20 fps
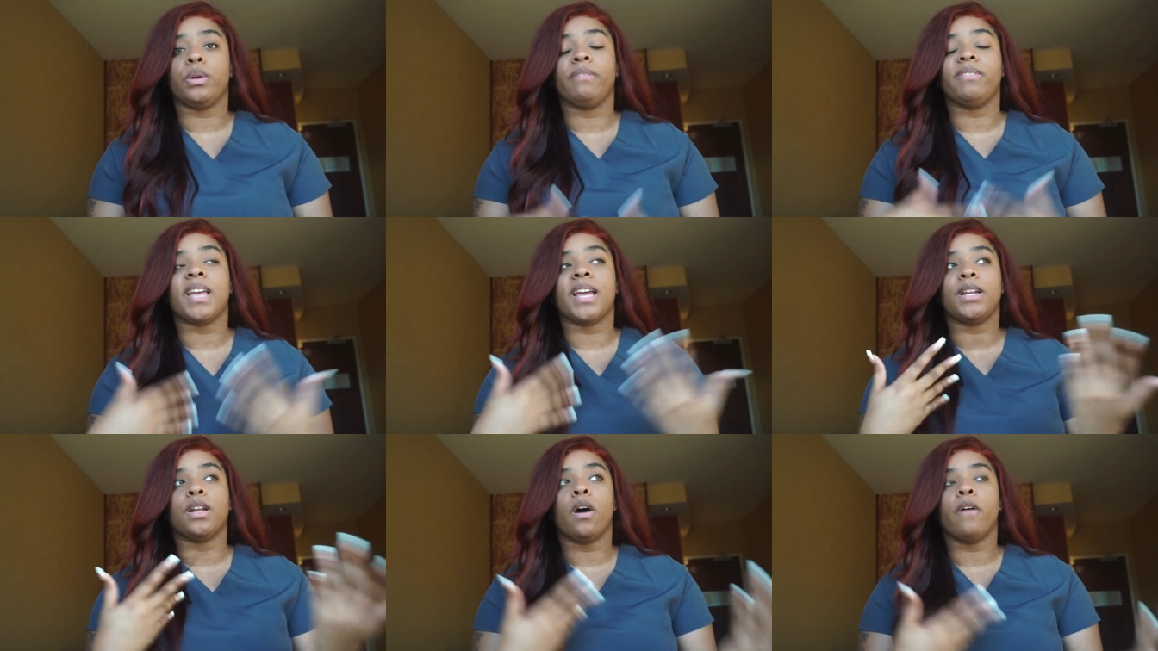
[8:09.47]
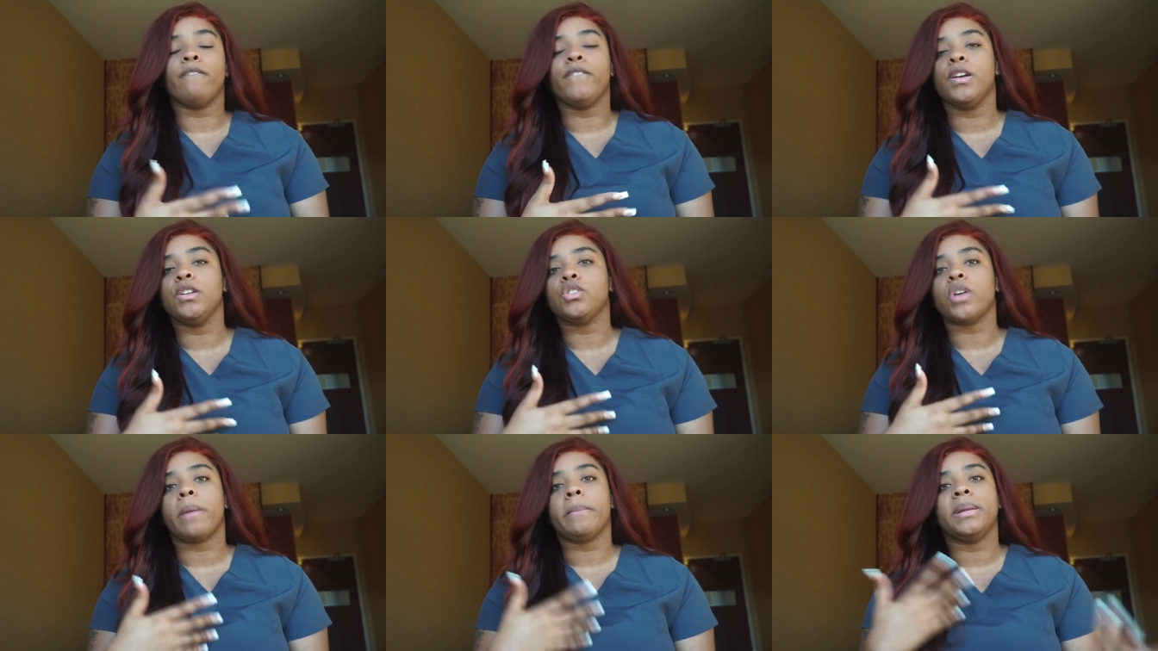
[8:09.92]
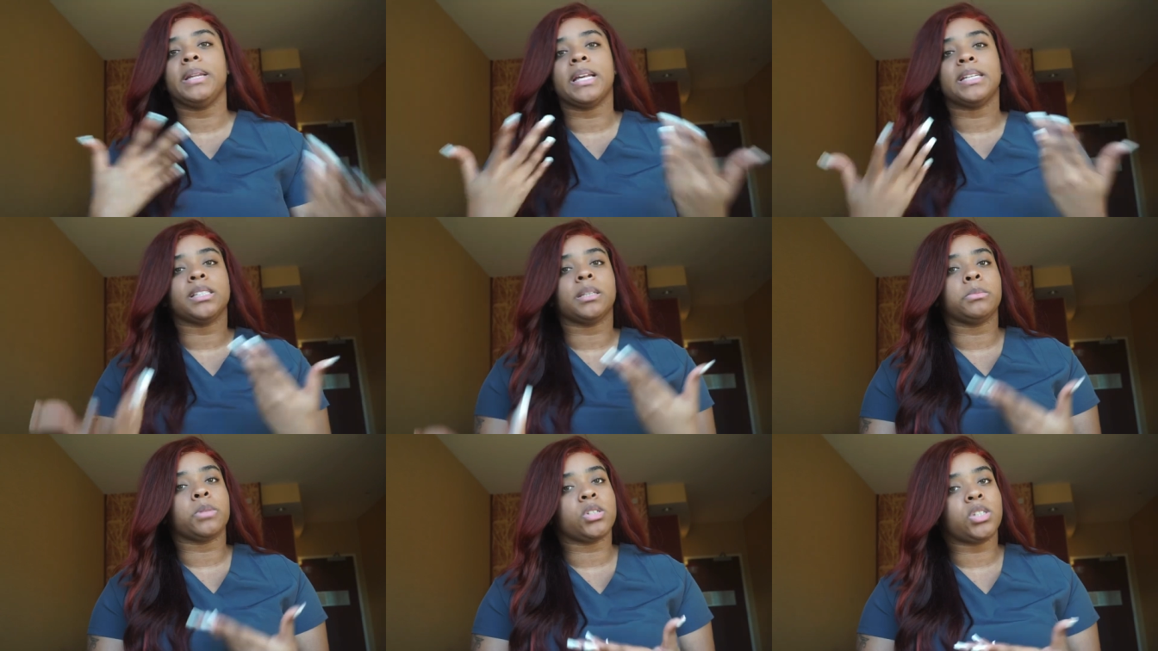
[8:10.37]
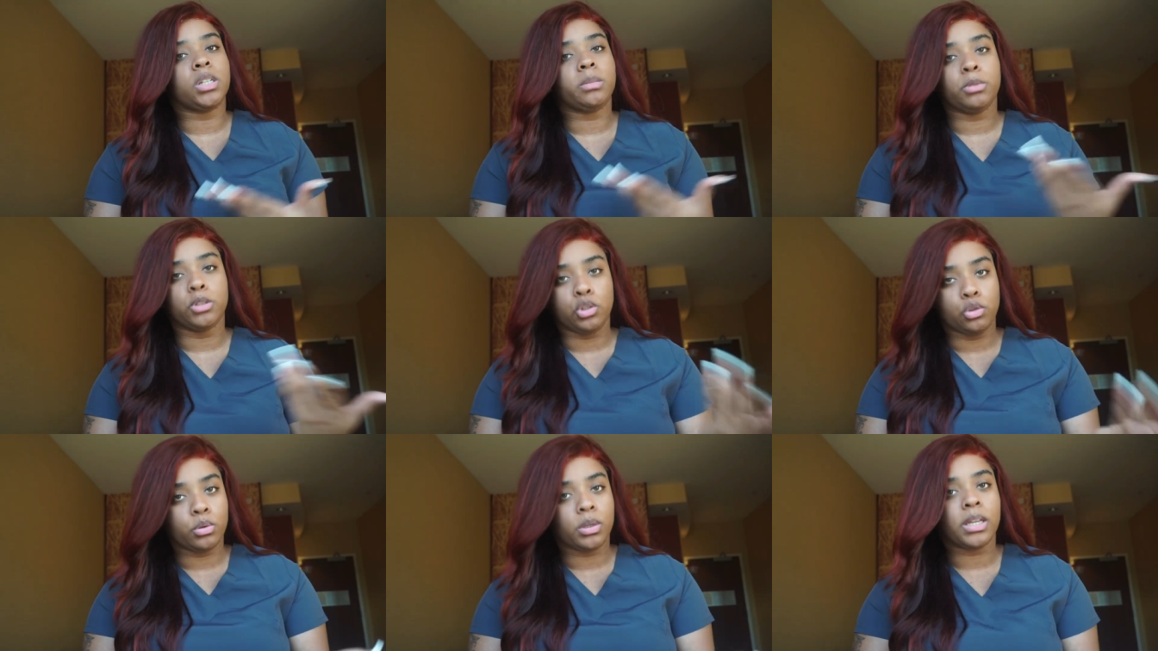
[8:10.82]
If they don't feed you, I mean, that's the
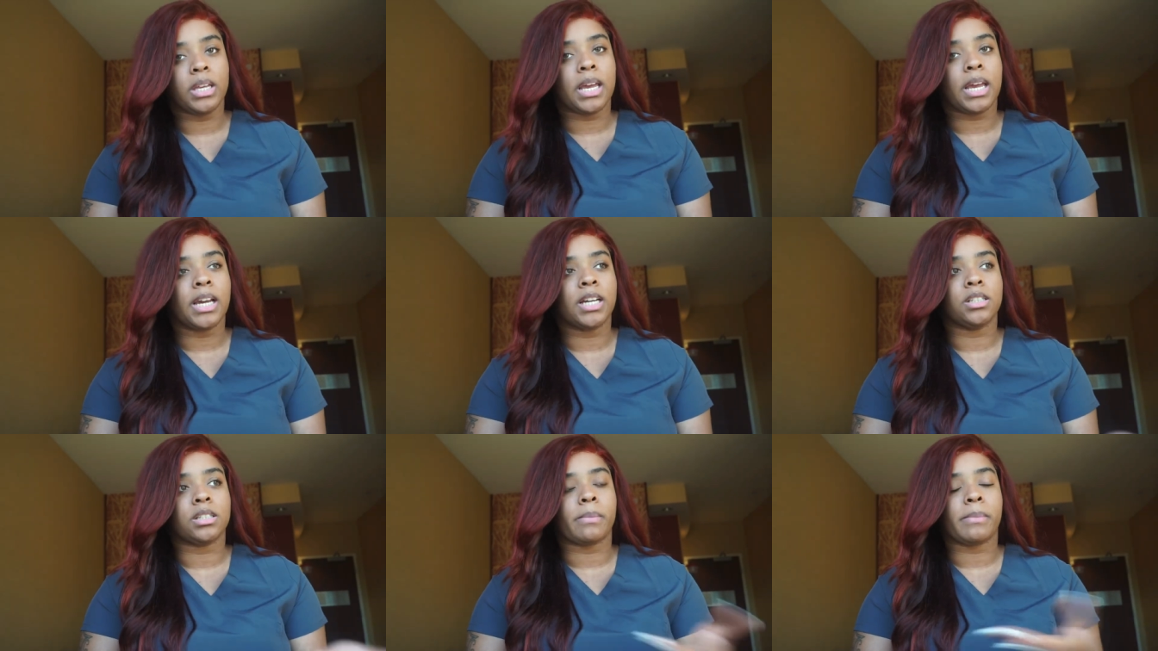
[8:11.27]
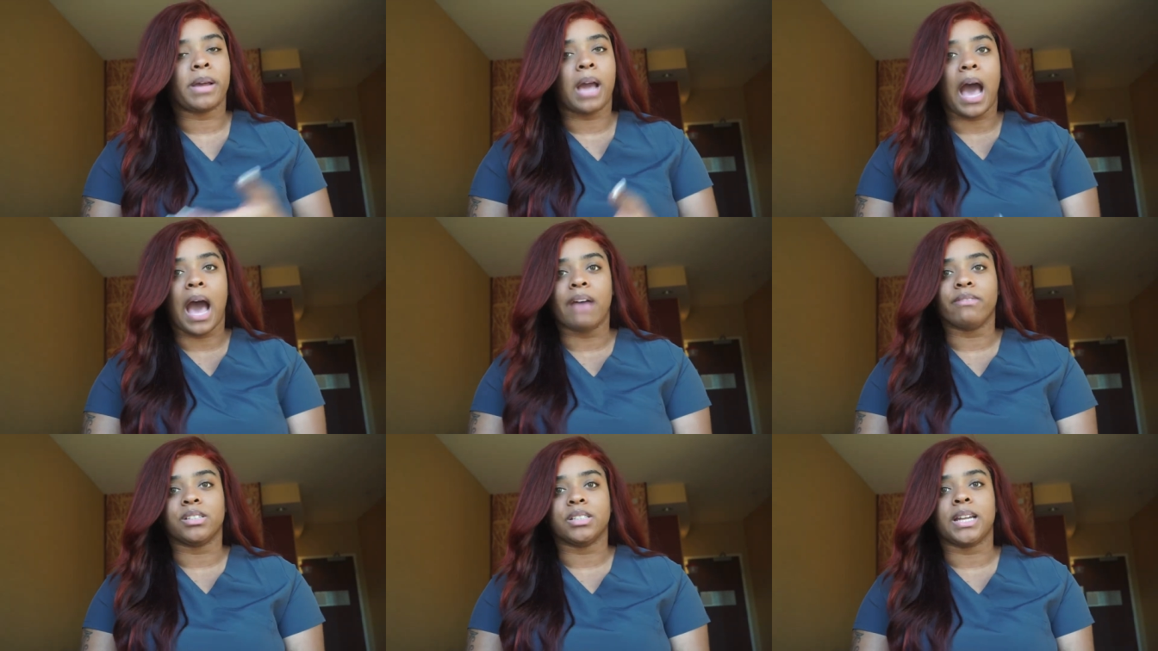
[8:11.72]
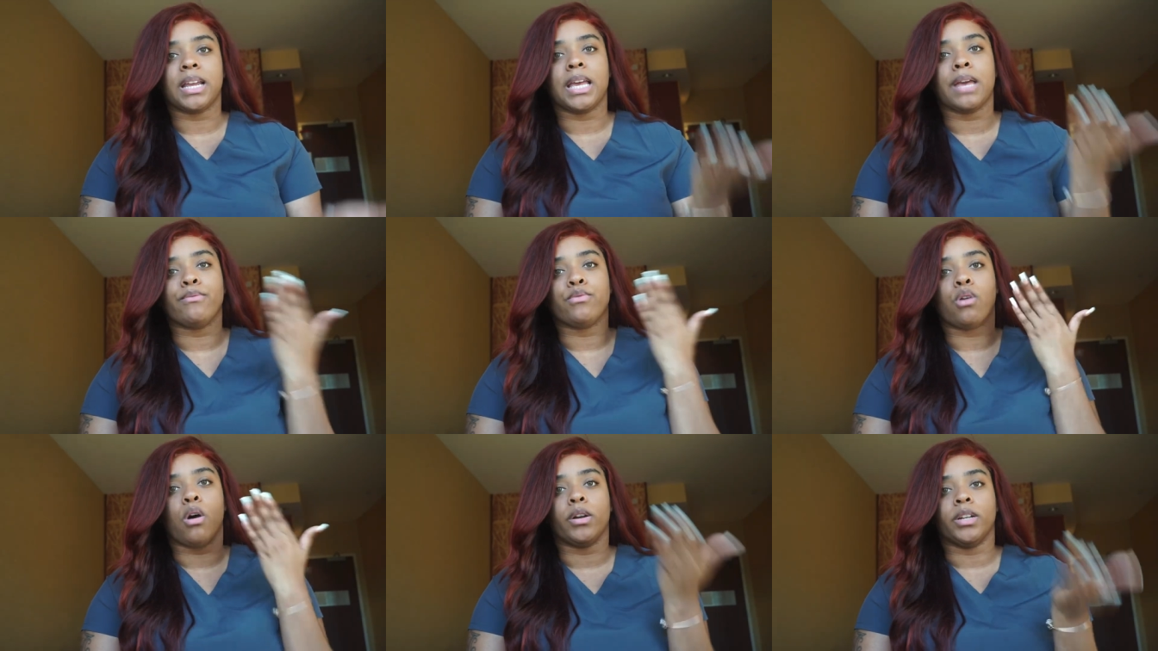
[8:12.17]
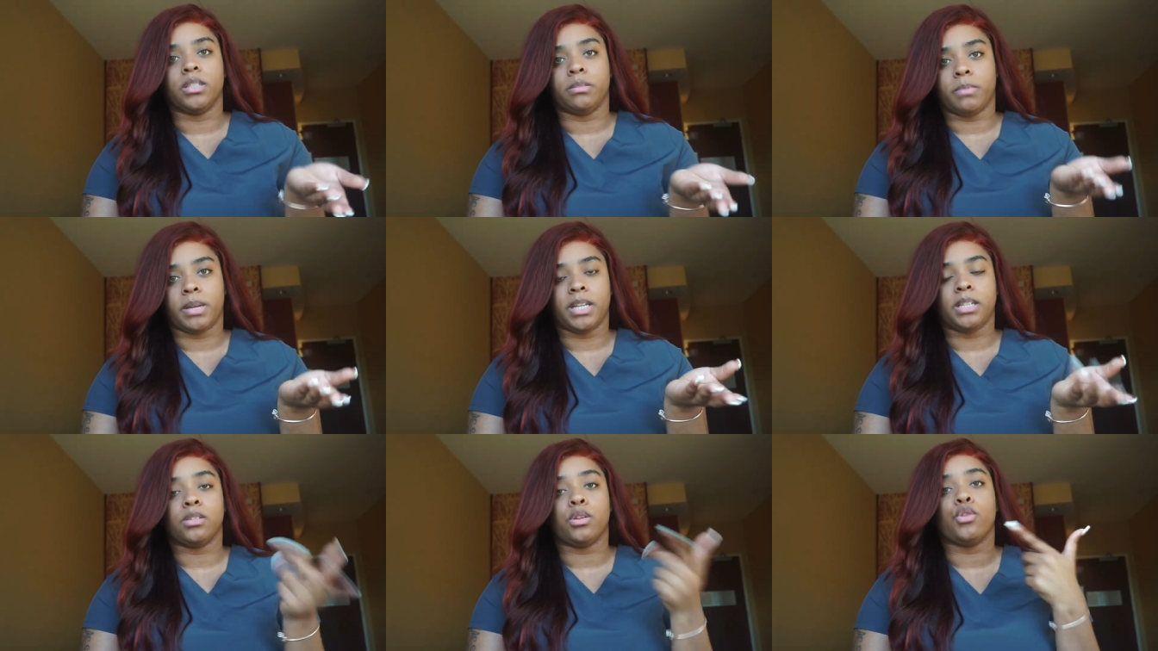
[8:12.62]
cheapest you can get, because I mean, obviously they give me all this
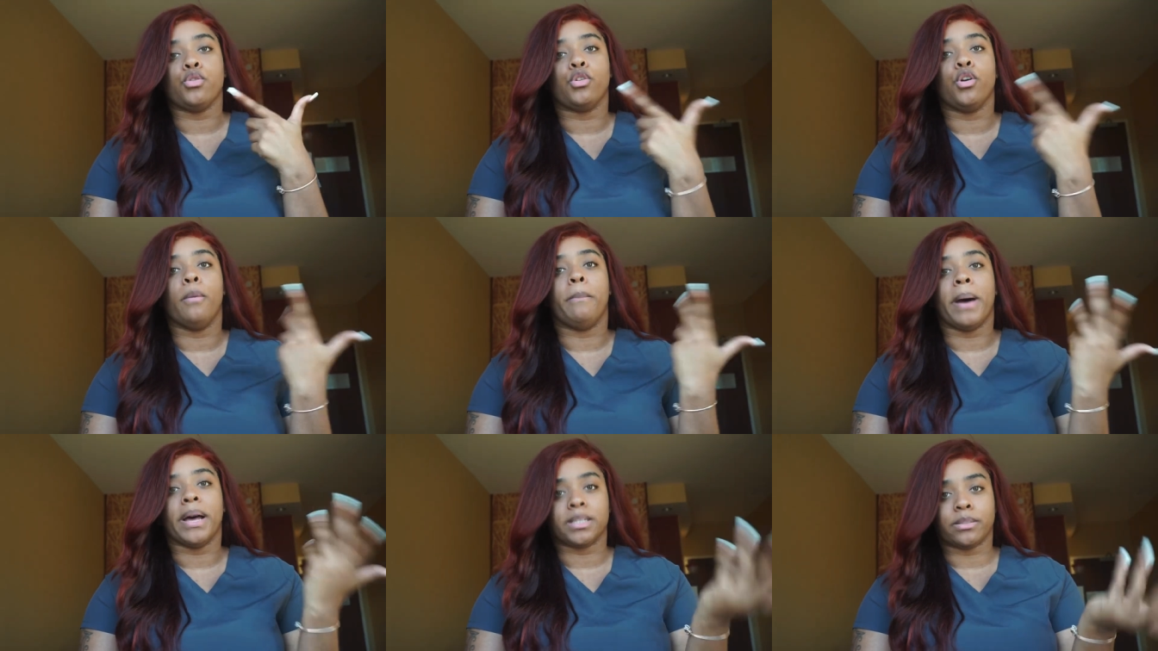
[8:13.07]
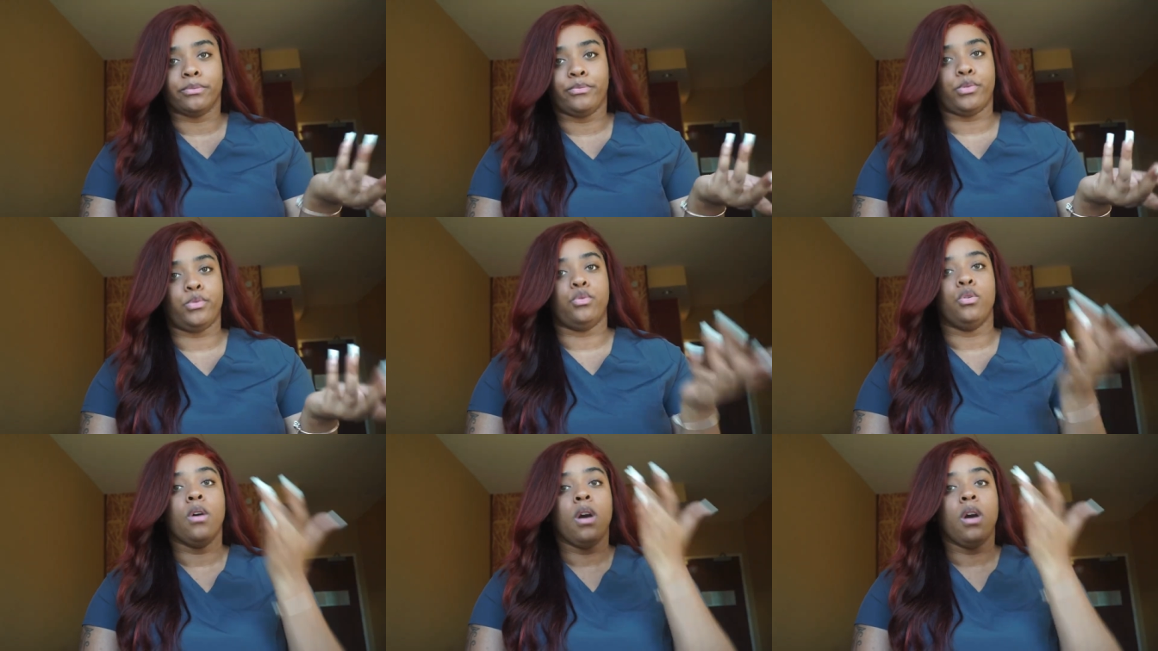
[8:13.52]
money so you can go buy some food.